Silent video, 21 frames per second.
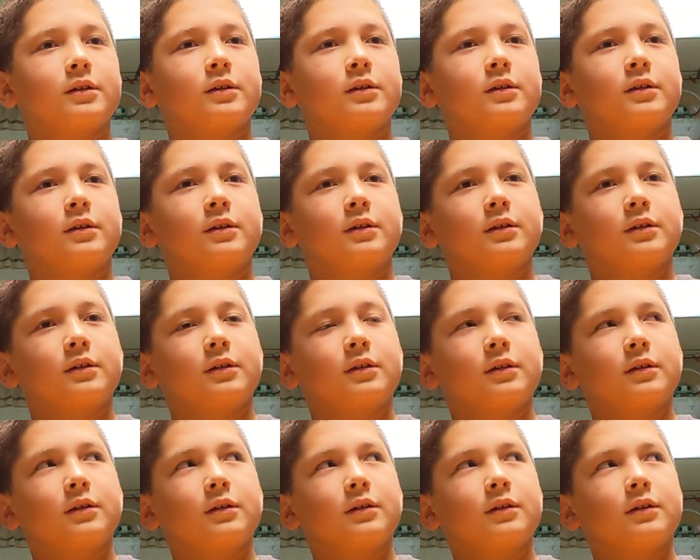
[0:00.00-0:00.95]

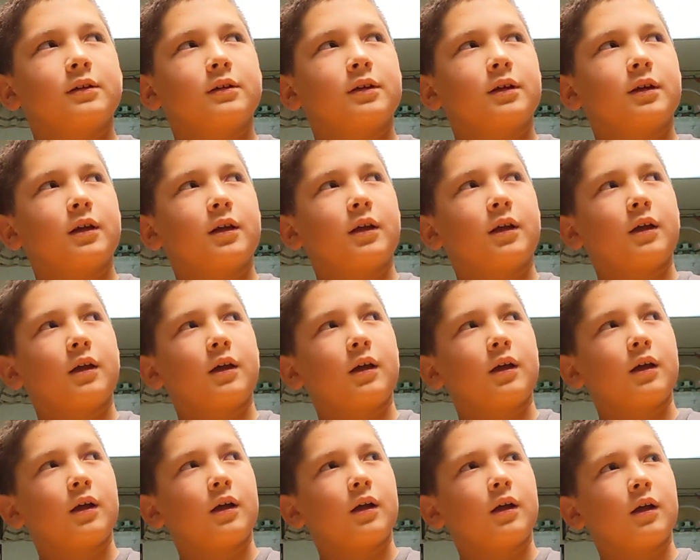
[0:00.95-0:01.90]

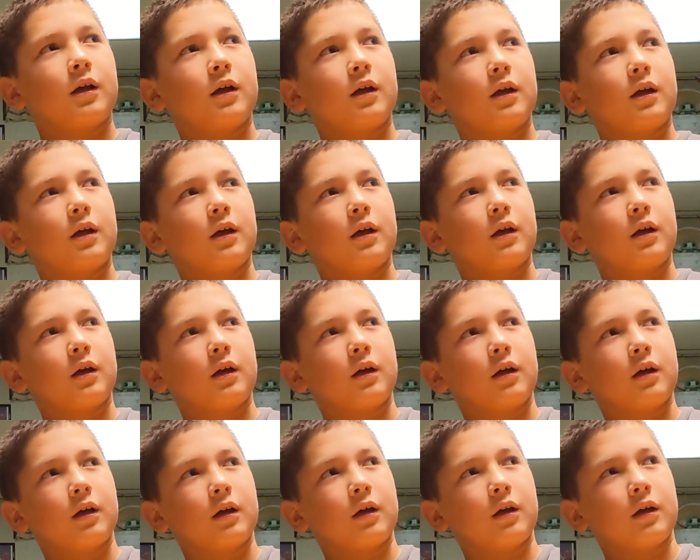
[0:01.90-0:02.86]

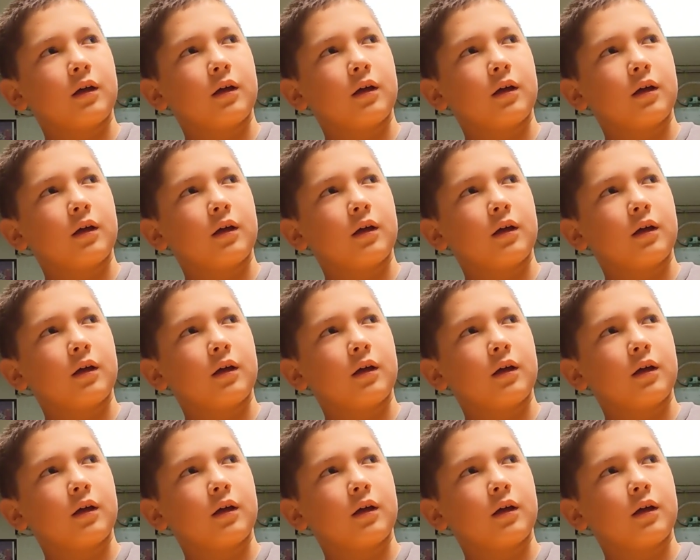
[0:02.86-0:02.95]
(silence)